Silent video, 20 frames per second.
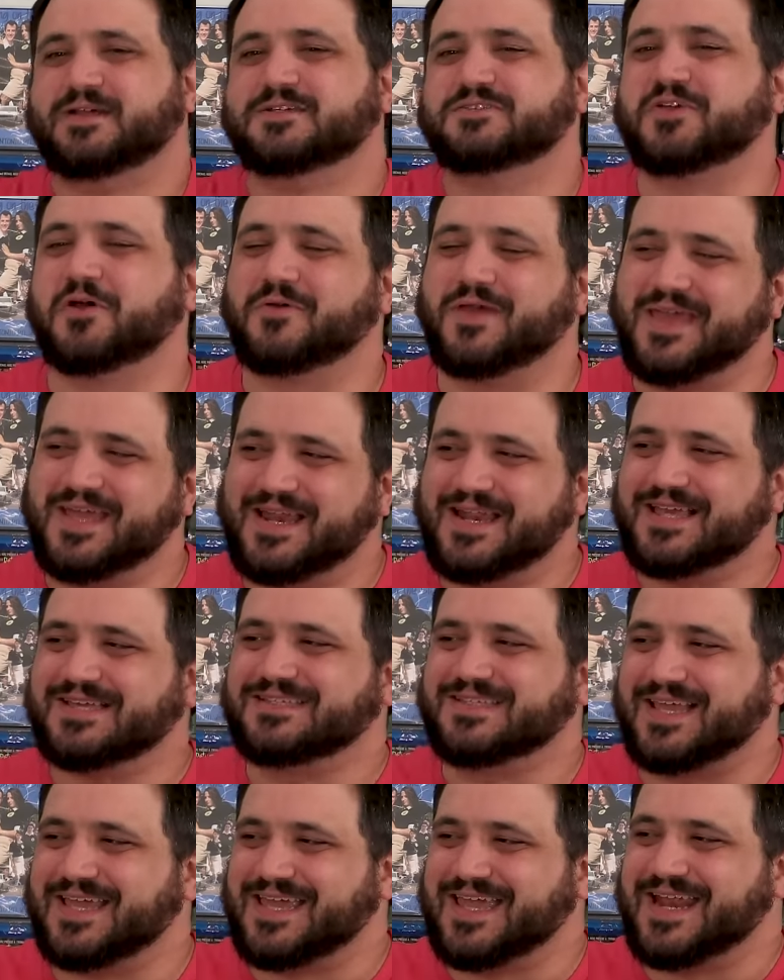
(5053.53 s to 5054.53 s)
So it
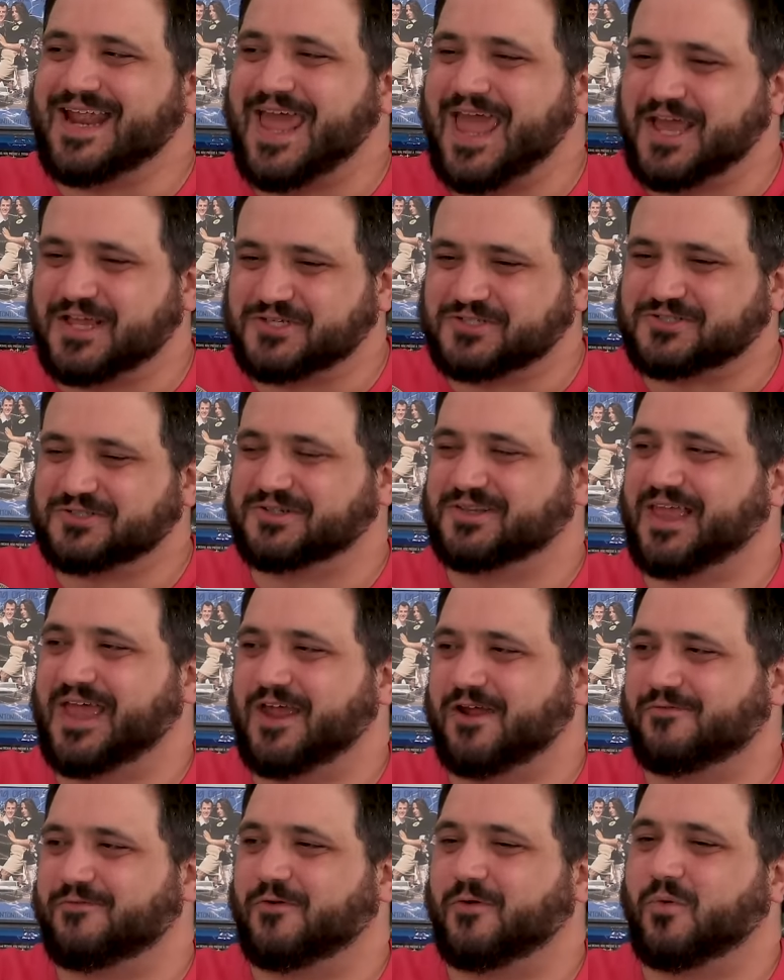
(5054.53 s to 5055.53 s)
is like an extra
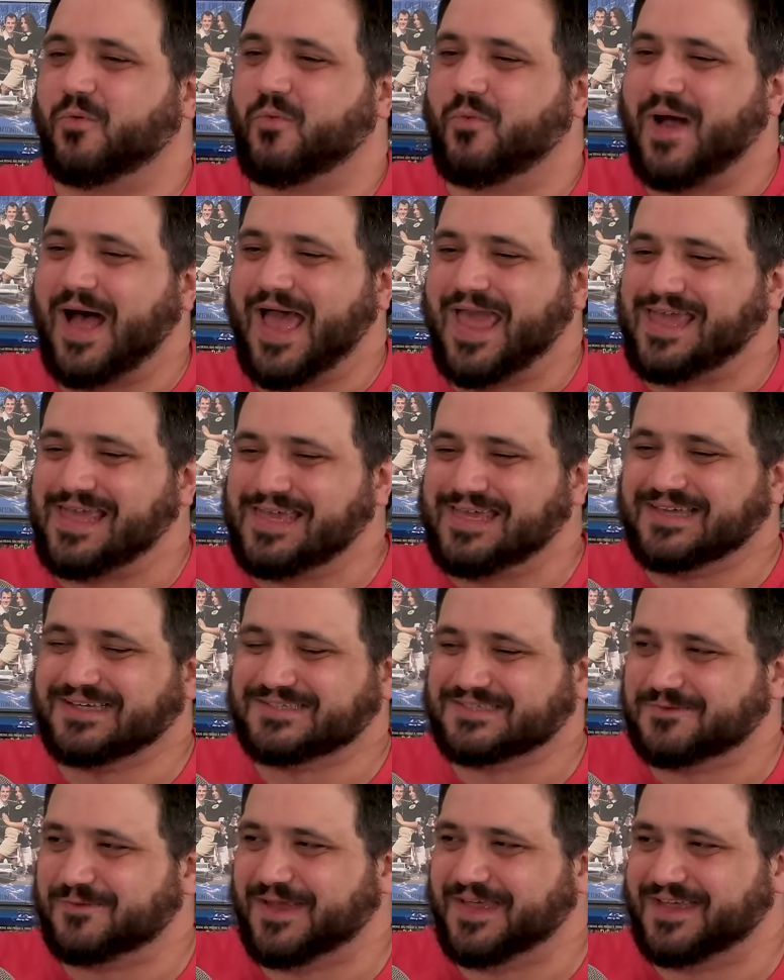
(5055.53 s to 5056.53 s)
layer for why he
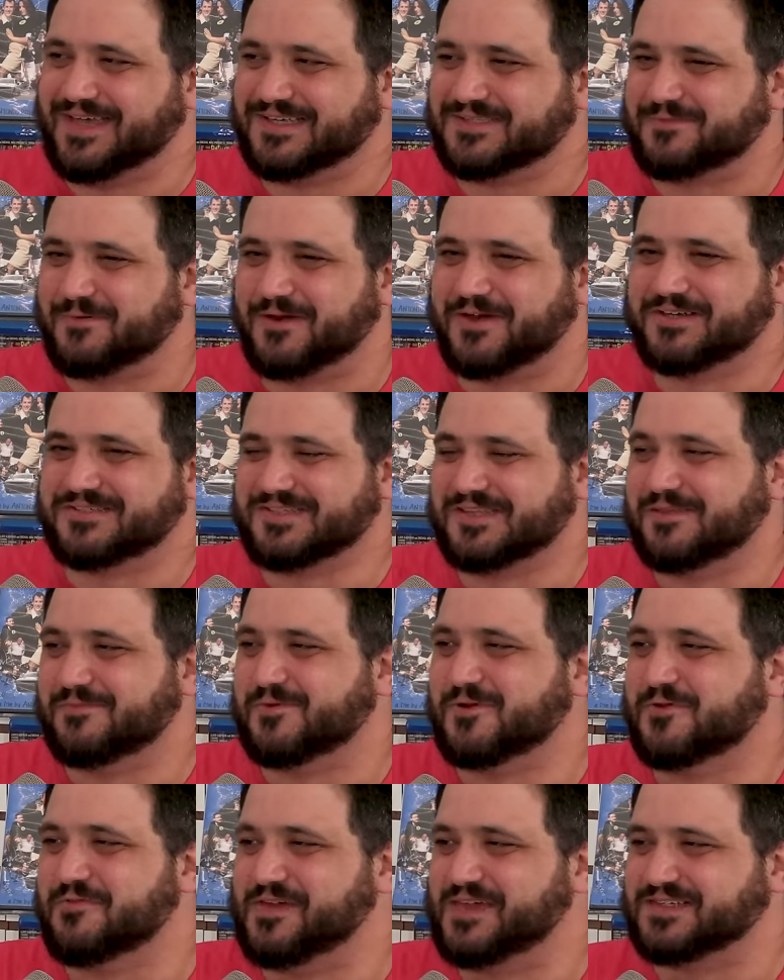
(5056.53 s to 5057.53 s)
is the way he is. Whereas in the
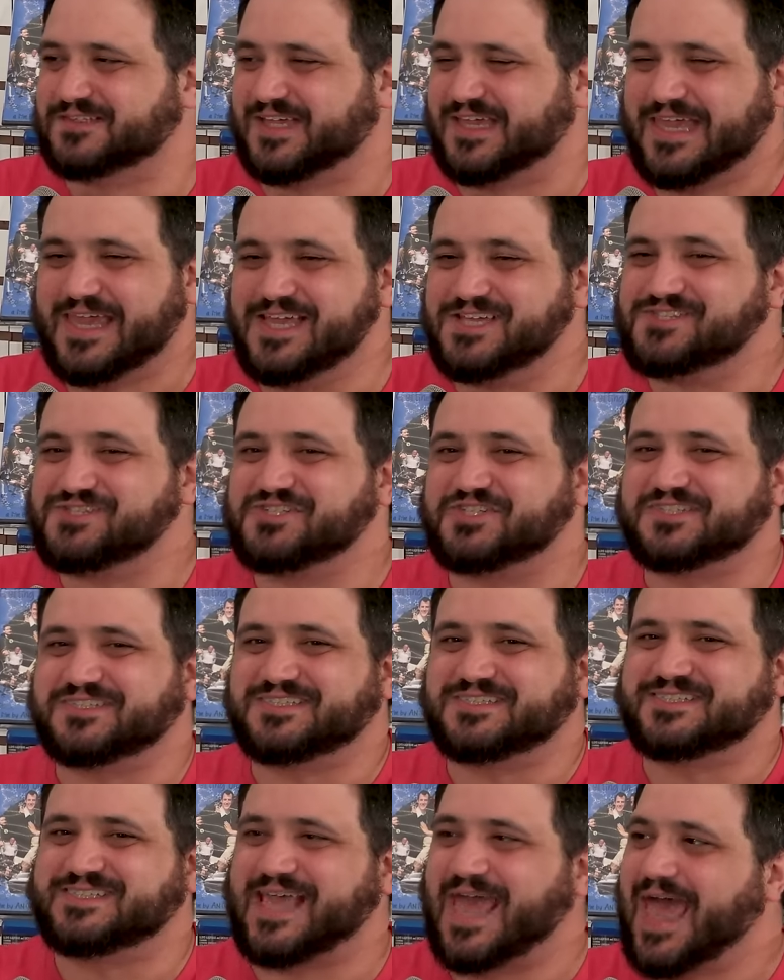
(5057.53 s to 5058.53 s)
movie, it's like he's
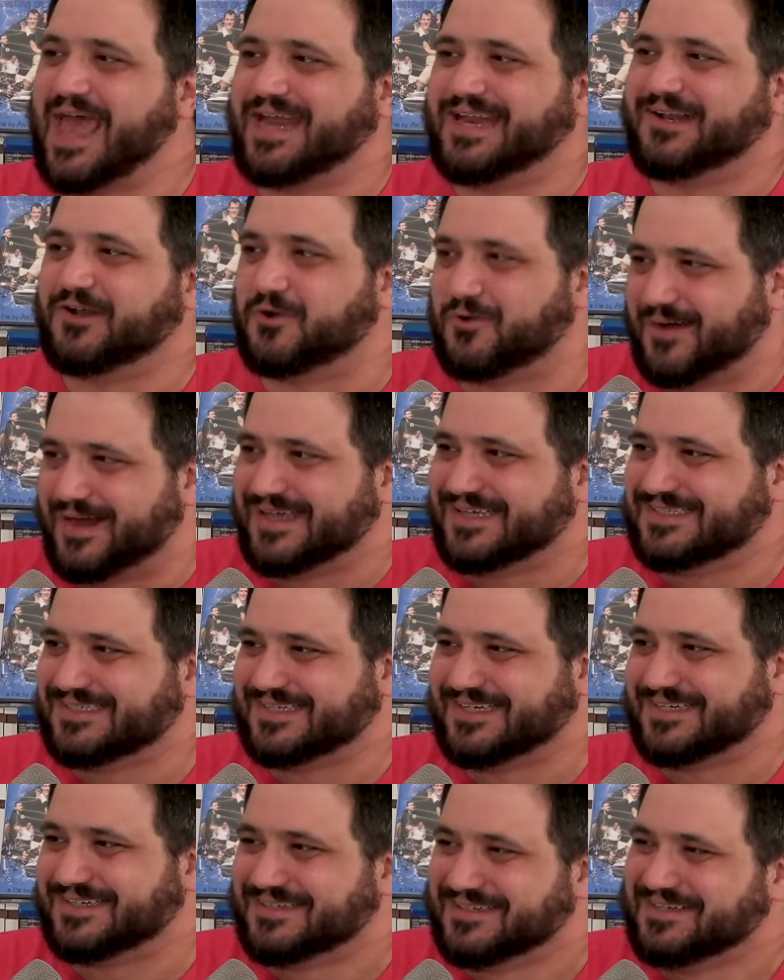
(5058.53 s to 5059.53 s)
just sad and crazy.